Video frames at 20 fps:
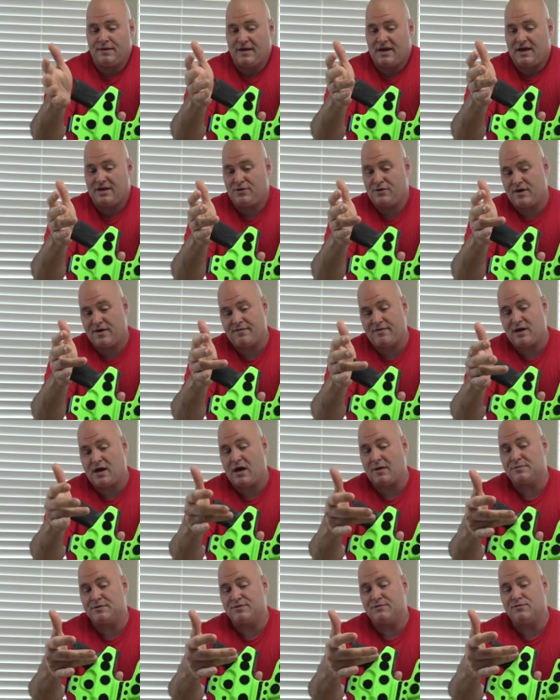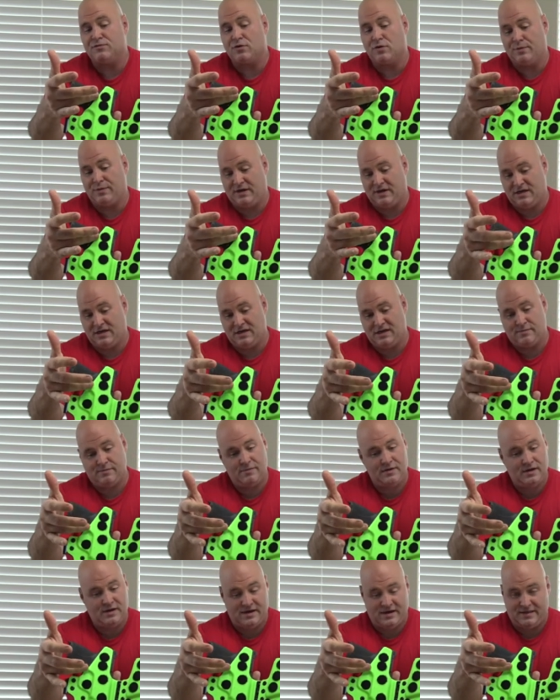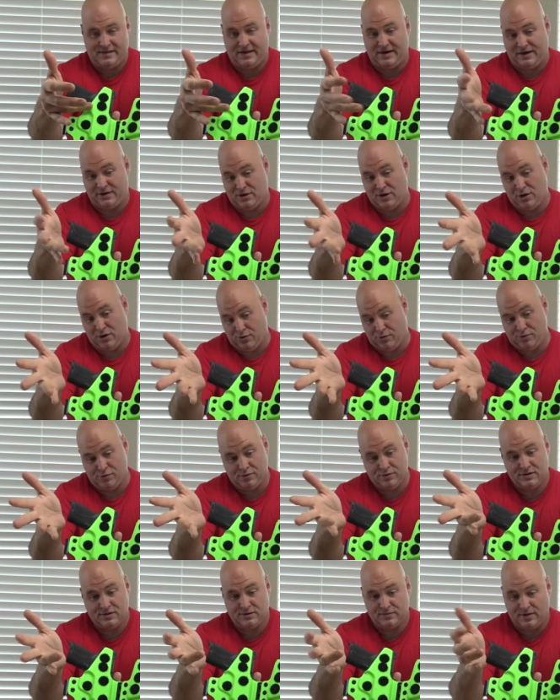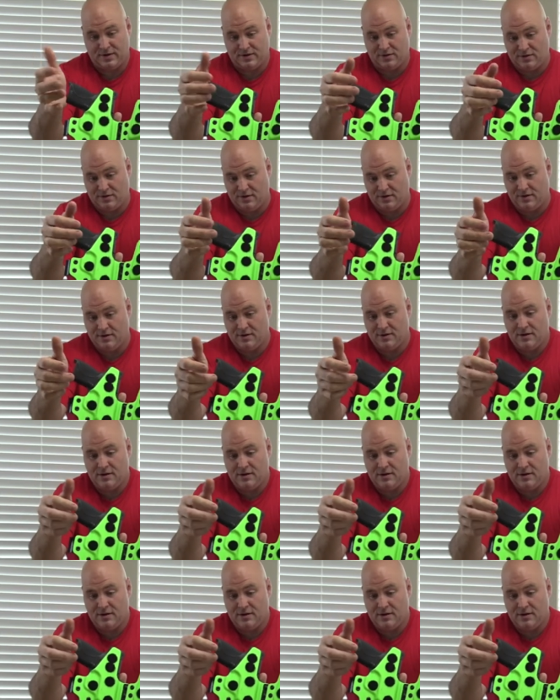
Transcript: they do have the option for medium and like no sweat guard.